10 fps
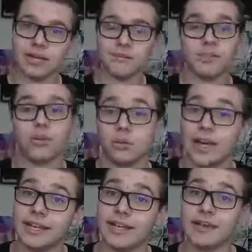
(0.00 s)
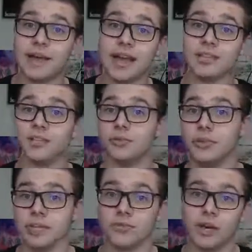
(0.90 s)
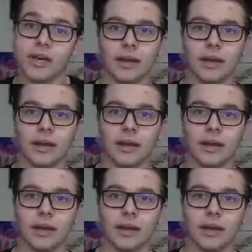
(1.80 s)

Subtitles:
I'm so glad he came back to do this one.